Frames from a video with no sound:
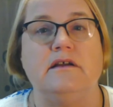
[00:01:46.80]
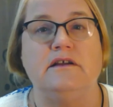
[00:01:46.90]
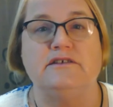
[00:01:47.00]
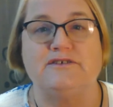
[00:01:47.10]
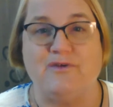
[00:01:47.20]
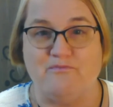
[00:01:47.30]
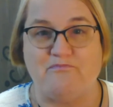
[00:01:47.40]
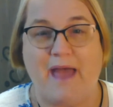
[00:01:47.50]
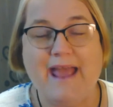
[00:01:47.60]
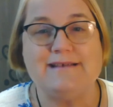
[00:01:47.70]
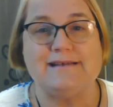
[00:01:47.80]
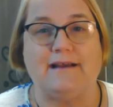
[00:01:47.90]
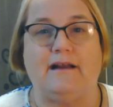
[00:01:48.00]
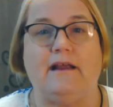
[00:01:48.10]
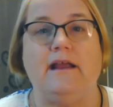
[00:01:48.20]
So
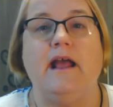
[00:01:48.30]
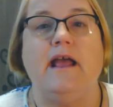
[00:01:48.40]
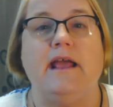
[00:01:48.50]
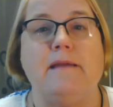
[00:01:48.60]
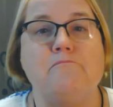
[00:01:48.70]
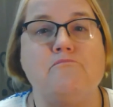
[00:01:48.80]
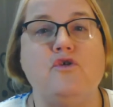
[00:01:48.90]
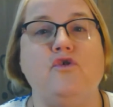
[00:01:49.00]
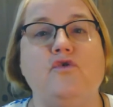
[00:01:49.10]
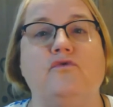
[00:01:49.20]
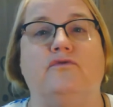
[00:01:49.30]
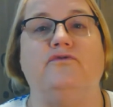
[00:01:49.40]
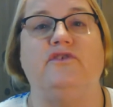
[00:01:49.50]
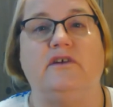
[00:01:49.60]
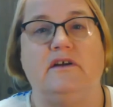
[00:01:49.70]
basically, he
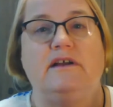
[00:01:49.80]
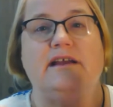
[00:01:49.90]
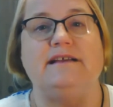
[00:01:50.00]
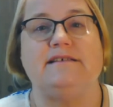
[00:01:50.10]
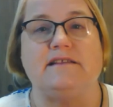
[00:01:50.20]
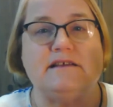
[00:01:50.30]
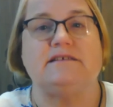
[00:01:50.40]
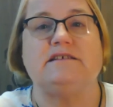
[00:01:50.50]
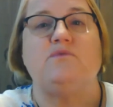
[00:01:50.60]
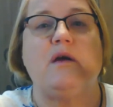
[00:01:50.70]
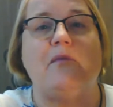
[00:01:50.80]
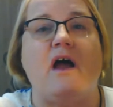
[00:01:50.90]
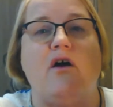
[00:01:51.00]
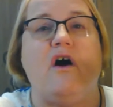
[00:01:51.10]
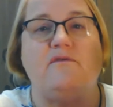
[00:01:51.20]
moved. He said, "This is where
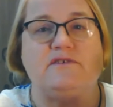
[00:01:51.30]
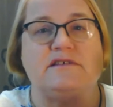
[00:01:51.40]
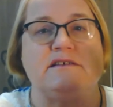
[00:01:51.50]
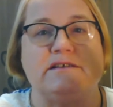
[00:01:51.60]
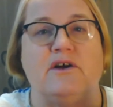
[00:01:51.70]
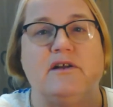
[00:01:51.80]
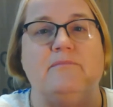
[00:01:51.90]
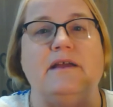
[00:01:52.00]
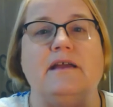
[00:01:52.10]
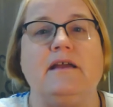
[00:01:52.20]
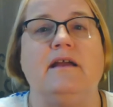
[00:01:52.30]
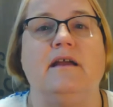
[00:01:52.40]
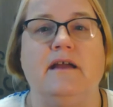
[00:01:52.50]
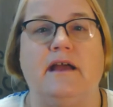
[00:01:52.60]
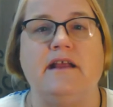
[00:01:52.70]
my office is going to be,
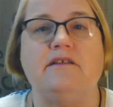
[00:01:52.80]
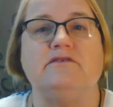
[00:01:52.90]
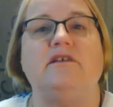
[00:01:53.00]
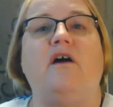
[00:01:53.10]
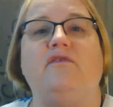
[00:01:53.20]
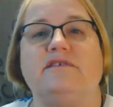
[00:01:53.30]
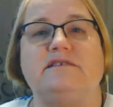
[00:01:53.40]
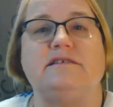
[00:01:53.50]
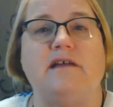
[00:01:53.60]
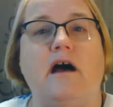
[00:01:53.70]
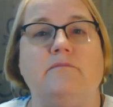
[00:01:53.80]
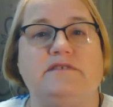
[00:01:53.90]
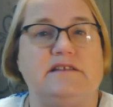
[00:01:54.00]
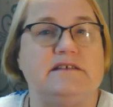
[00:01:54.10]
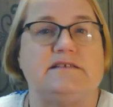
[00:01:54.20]
and here's all the
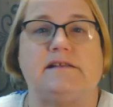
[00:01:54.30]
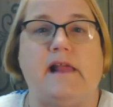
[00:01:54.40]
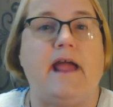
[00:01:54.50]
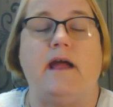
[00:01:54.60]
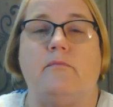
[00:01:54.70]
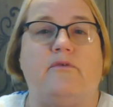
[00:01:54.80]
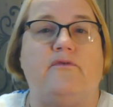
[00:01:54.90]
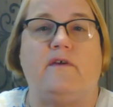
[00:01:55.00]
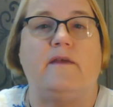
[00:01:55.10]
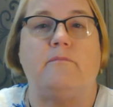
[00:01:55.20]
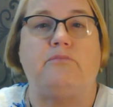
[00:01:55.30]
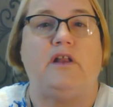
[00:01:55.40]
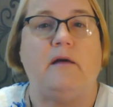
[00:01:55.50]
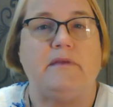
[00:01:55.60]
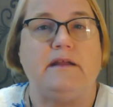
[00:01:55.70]
stubs and the slab for the
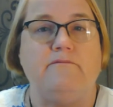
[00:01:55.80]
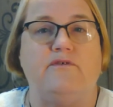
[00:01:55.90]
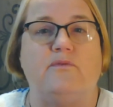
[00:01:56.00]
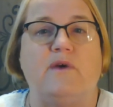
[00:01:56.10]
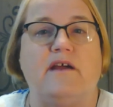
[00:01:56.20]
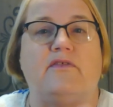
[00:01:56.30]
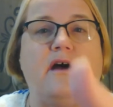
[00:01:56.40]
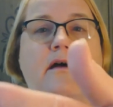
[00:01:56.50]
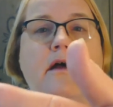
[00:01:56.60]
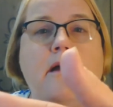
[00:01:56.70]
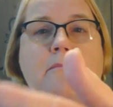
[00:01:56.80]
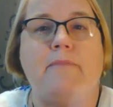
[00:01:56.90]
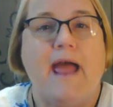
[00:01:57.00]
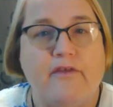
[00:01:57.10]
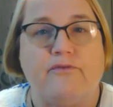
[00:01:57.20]
plumbing for where the
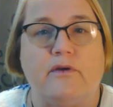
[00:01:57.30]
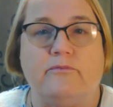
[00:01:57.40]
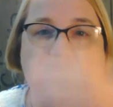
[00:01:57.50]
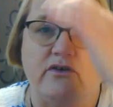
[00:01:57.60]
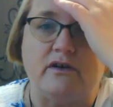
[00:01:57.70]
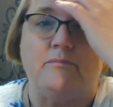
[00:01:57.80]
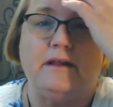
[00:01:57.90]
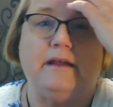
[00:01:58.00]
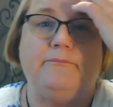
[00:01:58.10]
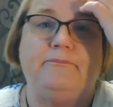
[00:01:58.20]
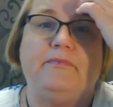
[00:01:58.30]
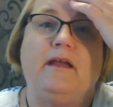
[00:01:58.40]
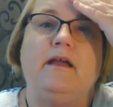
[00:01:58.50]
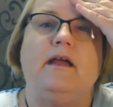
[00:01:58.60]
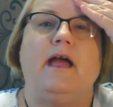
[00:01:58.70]
bathroom's going to be."
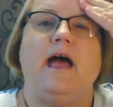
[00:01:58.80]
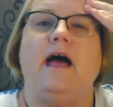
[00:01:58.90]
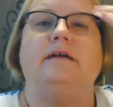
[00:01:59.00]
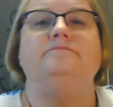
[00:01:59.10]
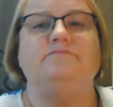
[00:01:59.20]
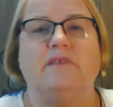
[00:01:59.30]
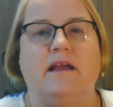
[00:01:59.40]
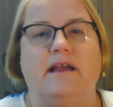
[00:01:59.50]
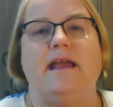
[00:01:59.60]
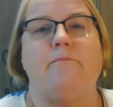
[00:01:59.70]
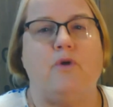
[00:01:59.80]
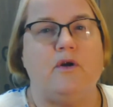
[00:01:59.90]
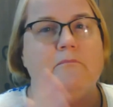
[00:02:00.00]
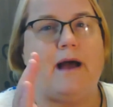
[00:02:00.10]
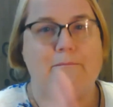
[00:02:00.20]
And he
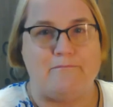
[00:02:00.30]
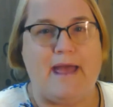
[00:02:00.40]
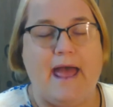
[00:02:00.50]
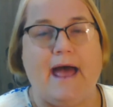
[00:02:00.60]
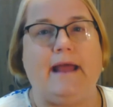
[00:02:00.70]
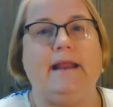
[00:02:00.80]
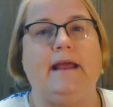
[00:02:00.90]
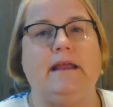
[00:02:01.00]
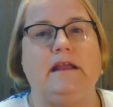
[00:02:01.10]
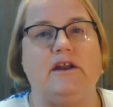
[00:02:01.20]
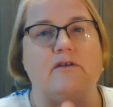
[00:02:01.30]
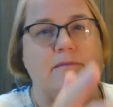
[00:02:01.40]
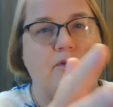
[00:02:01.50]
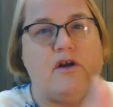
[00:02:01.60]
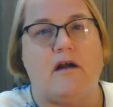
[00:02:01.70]
put my bed, he
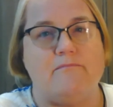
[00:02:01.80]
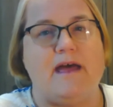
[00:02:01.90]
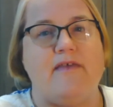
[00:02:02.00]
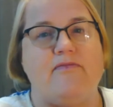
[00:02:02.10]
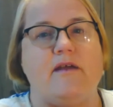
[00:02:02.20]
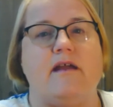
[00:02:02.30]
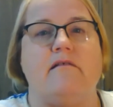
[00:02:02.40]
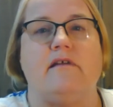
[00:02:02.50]
put our bed there and